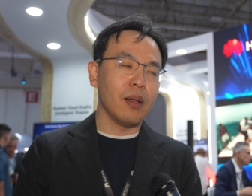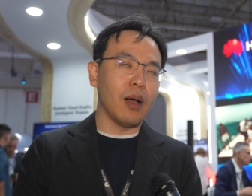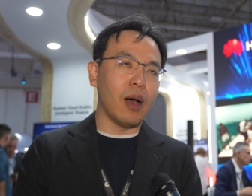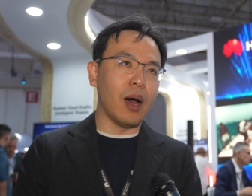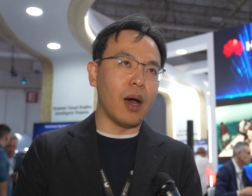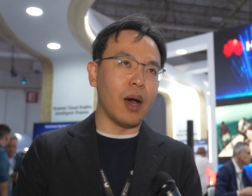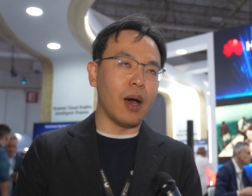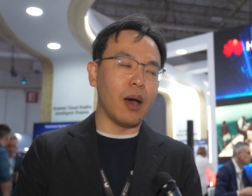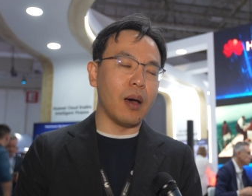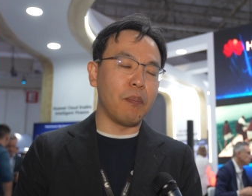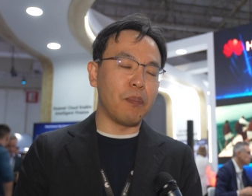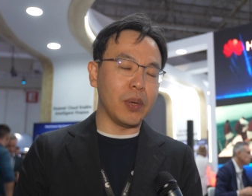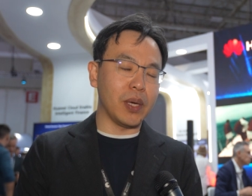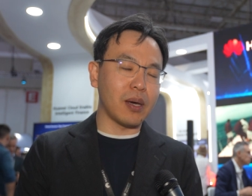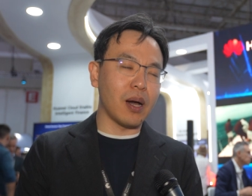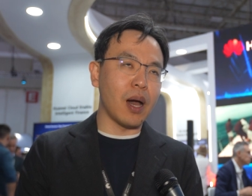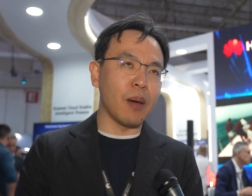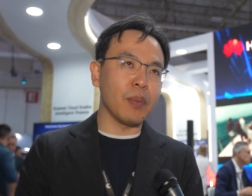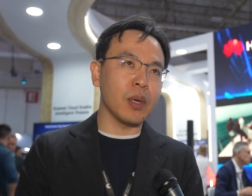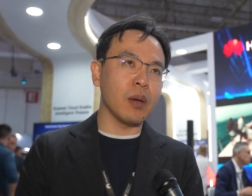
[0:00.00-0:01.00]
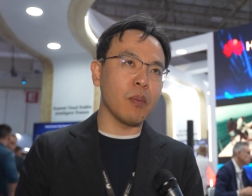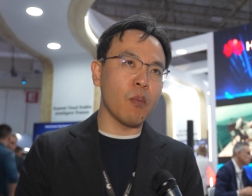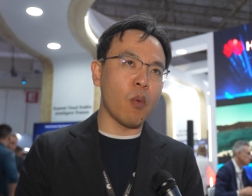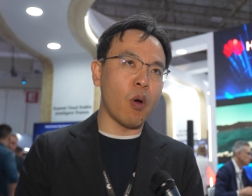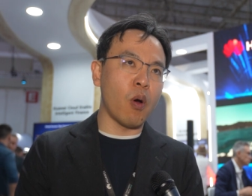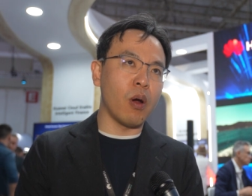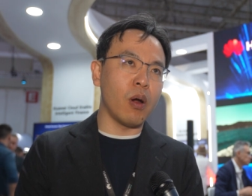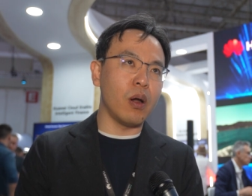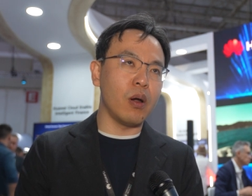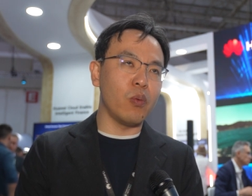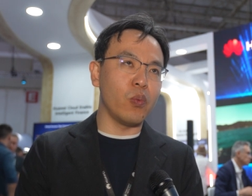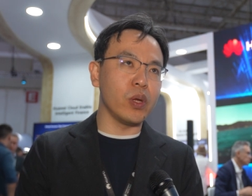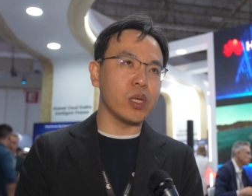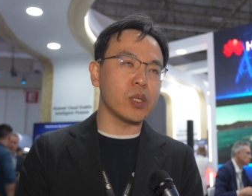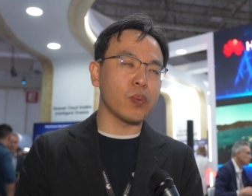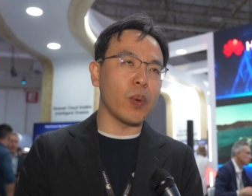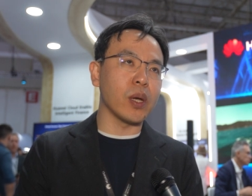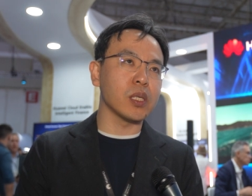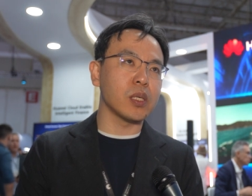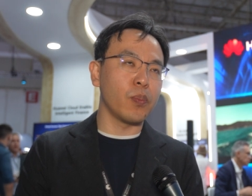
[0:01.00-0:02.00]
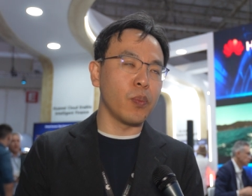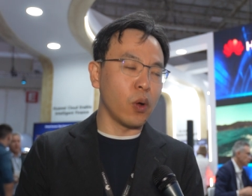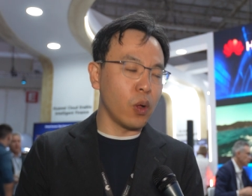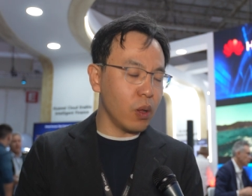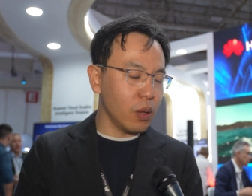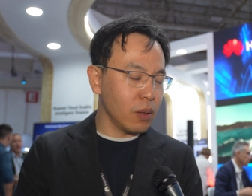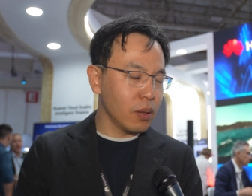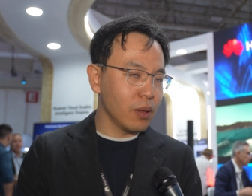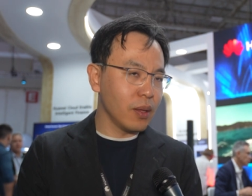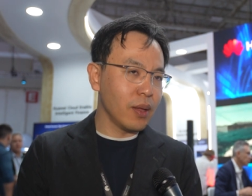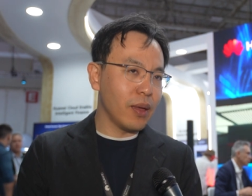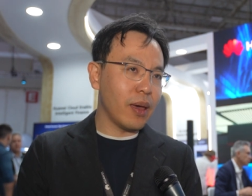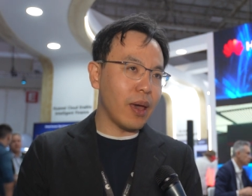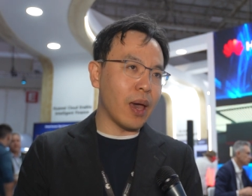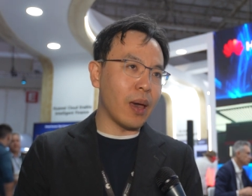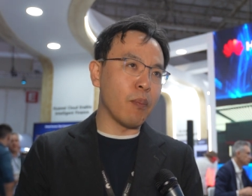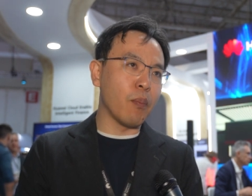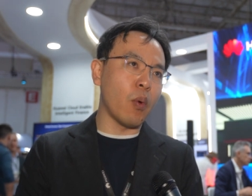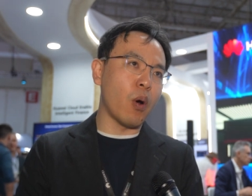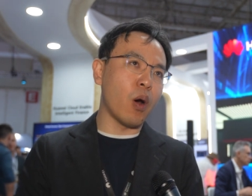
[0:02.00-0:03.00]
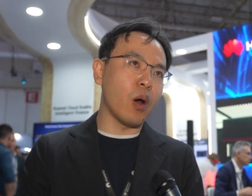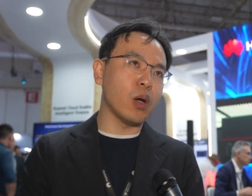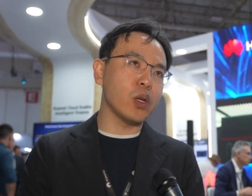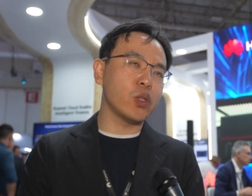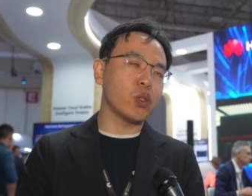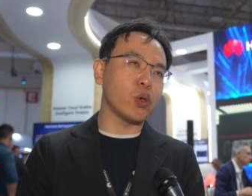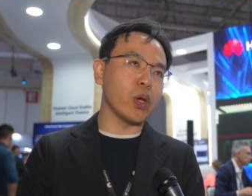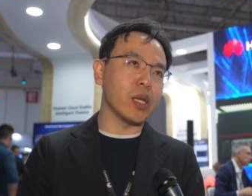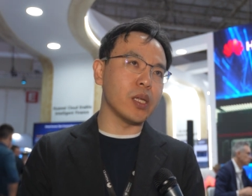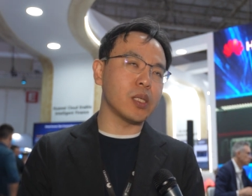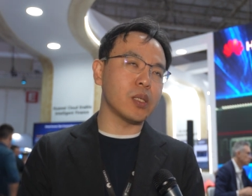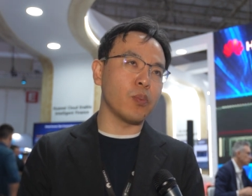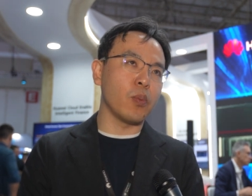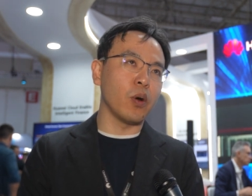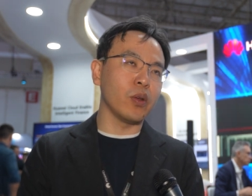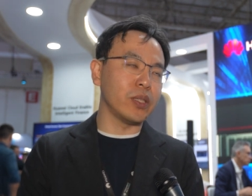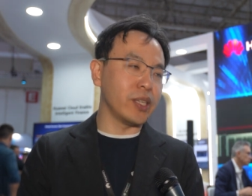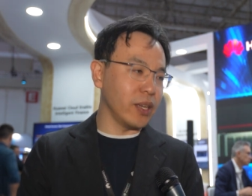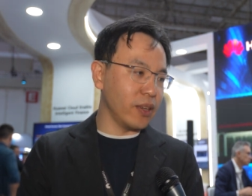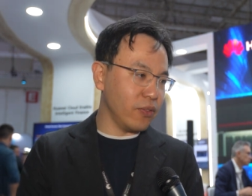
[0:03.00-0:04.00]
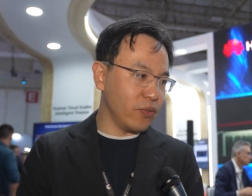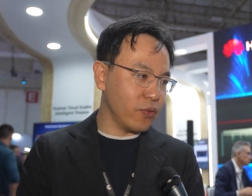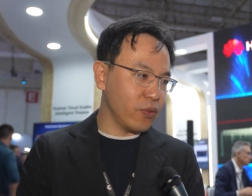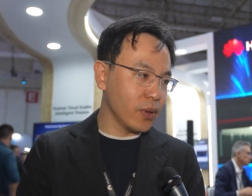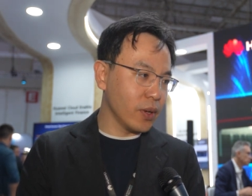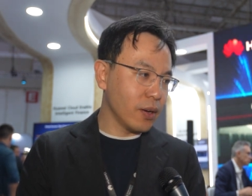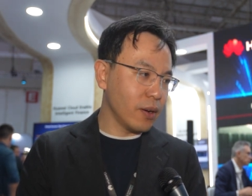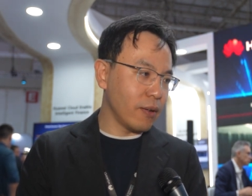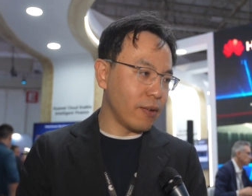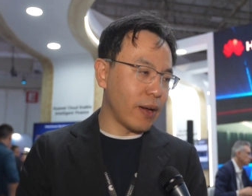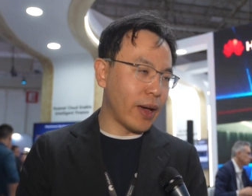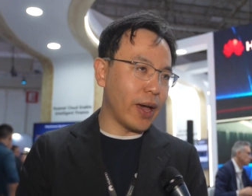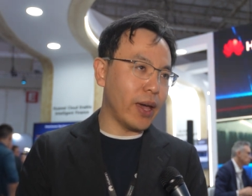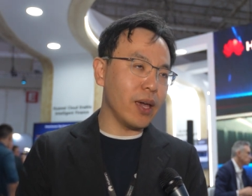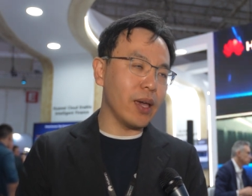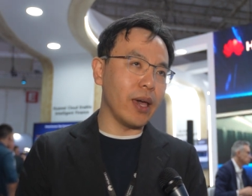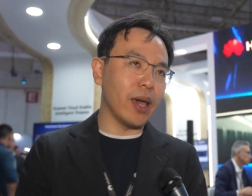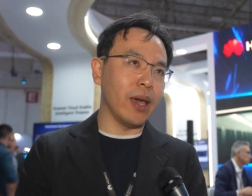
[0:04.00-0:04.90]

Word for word: uh, becoming more responsible and more transmotive, right?